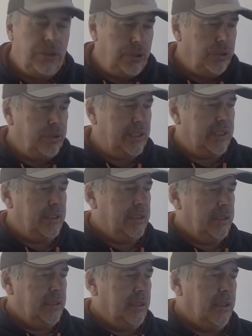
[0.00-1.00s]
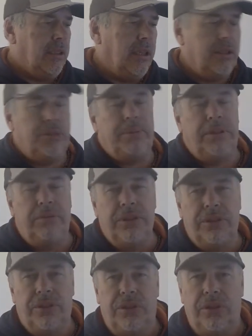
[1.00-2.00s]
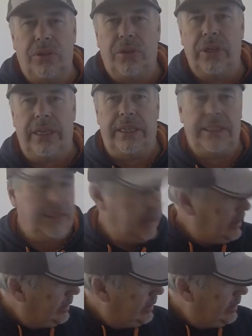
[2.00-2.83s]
using low speed reels on the kayak, and